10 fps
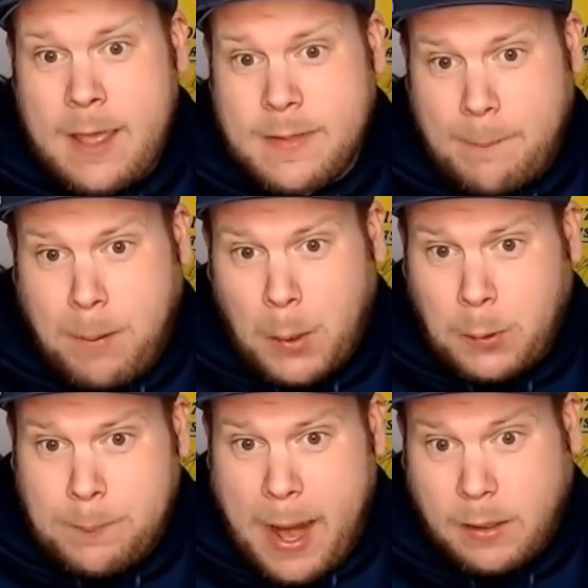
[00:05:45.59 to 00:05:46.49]
That putter
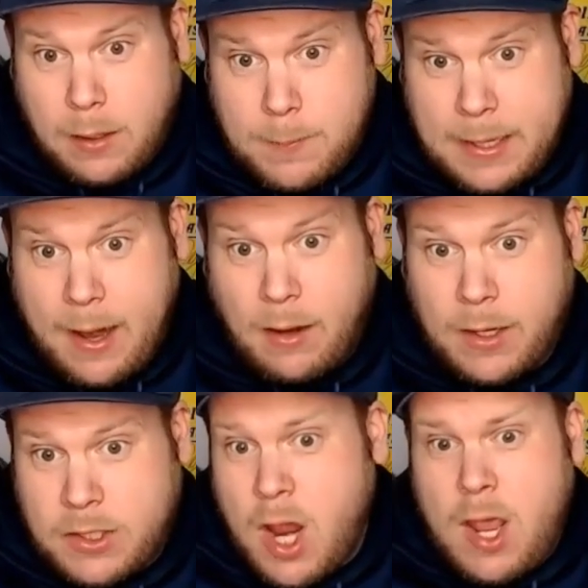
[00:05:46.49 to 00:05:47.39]
abandoned him at
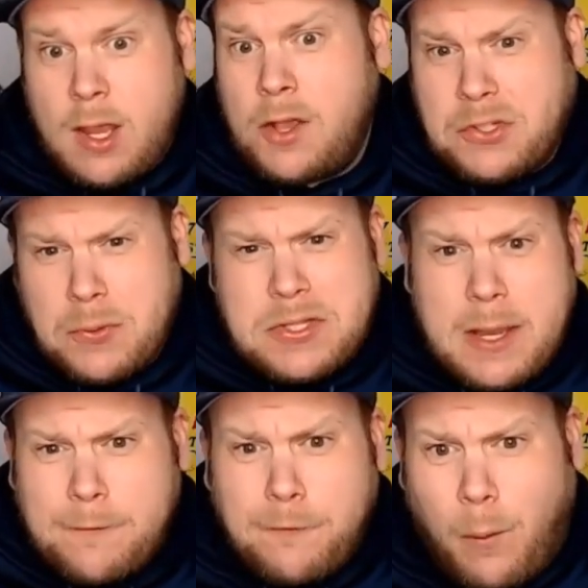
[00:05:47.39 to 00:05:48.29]
Heritage. He also was
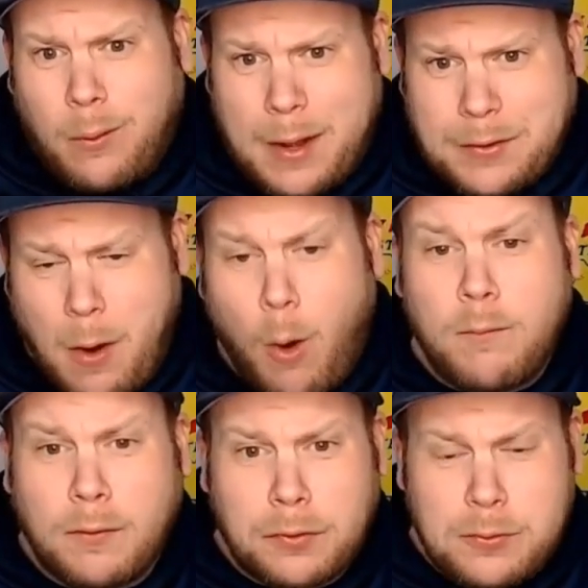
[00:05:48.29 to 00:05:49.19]
like 4 under
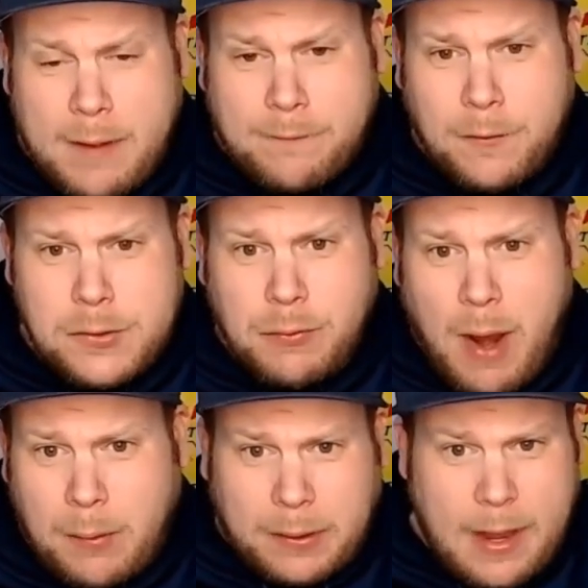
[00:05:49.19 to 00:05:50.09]
through that first
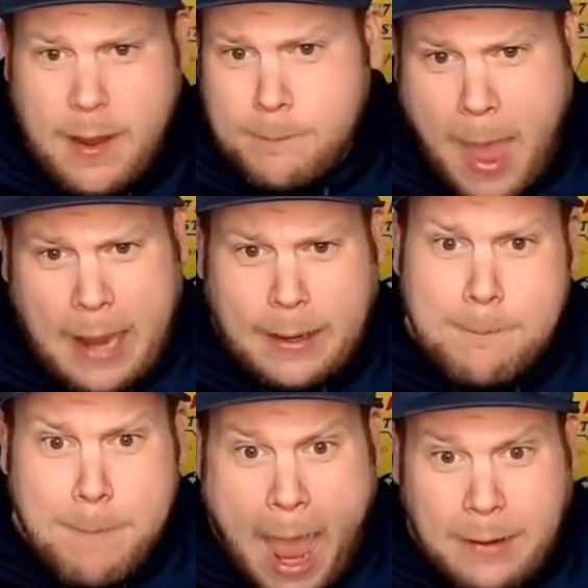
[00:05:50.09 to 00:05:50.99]
round and came back and
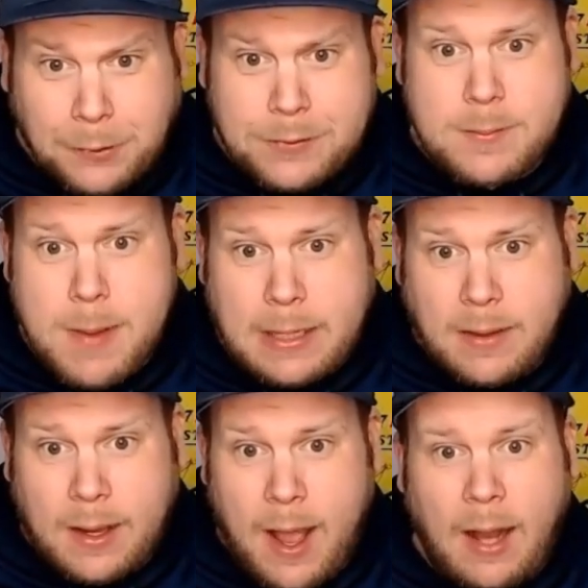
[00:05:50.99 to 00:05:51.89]
battled to make
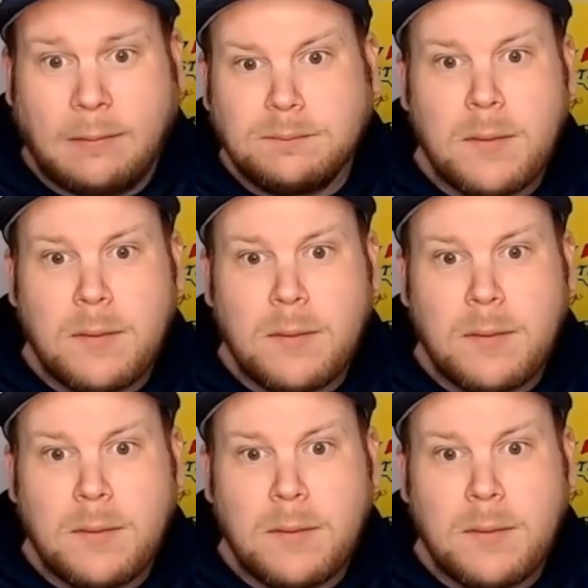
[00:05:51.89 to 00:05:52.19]
the cut.